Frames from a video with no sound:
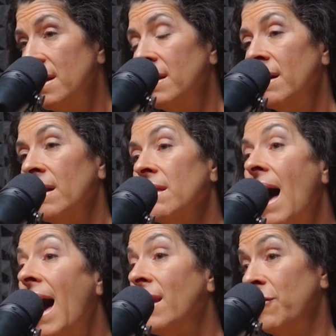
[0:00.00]
a
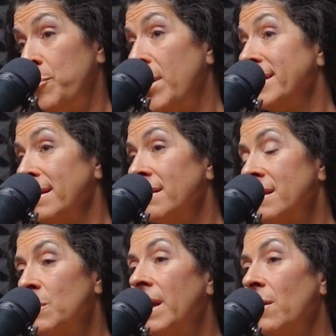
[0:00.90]
lot of
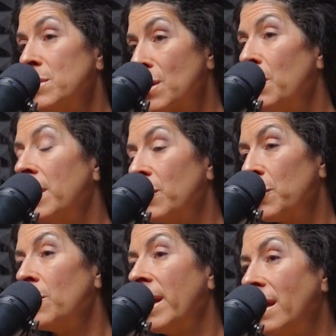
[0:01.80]
presence when I was going
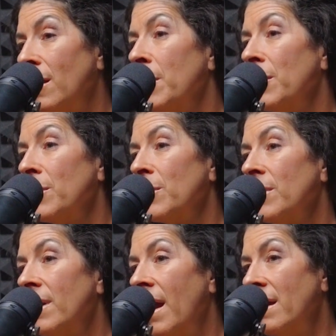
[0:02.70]
through my chemo
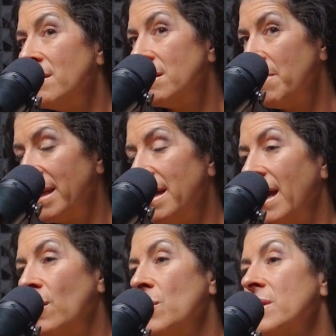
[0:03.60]
and my
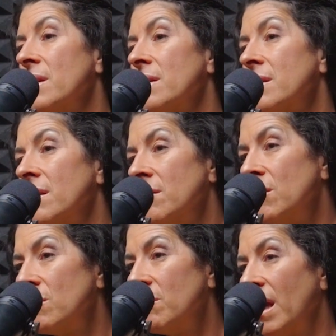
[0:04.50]
diagnosis and
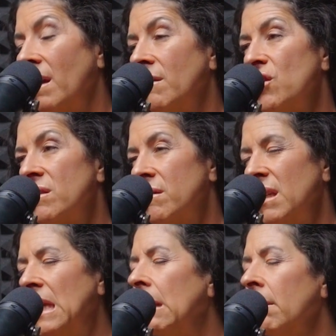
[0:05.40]
my just
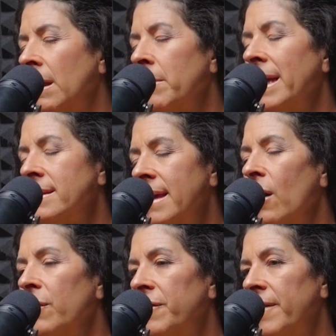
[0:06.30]
healing
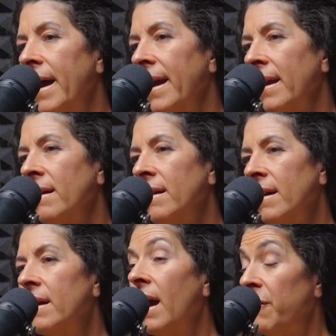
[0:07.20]
myself. I
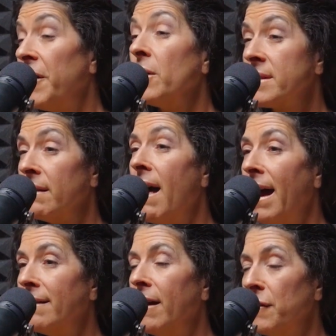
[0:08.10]
felt a
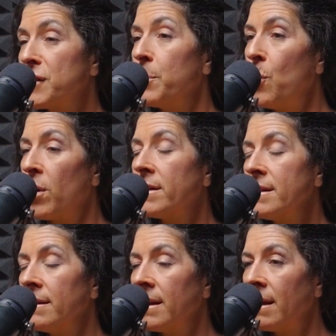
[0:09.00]
lot of support
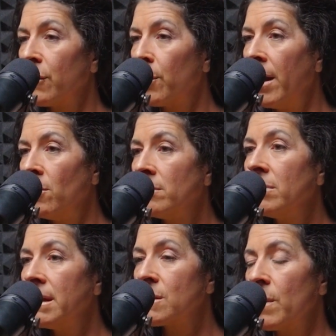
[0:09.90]
on the other realm
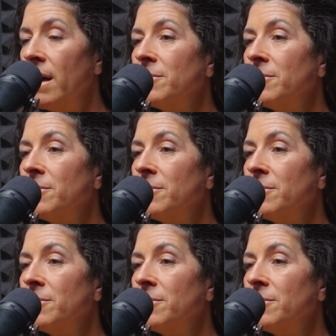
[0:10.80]
as well.